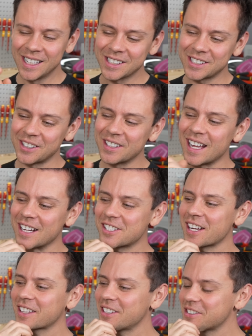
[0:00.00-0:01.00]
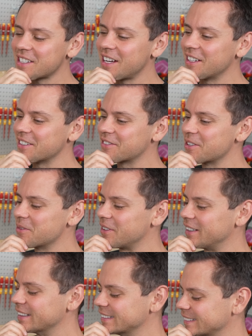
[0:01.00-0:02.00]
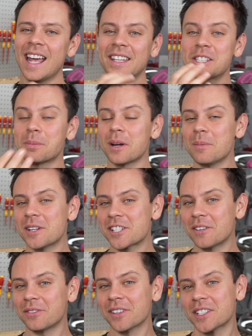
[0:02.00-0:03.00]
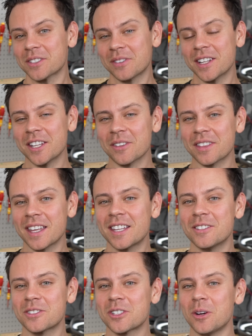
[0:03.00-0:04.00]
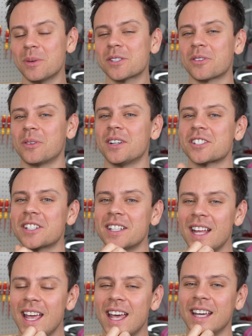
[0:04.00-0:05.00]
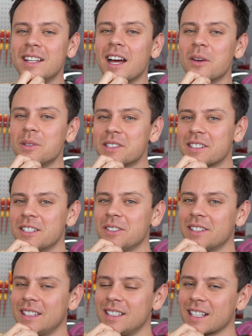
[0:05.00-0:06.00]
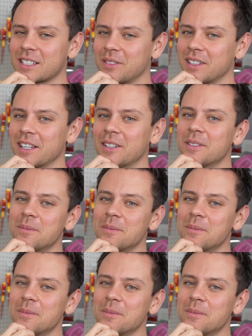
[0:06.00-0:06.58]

So yeah, check those out if you want. And that's pretty much it for this video. Thank you so much for watching, and I will see you in the next video.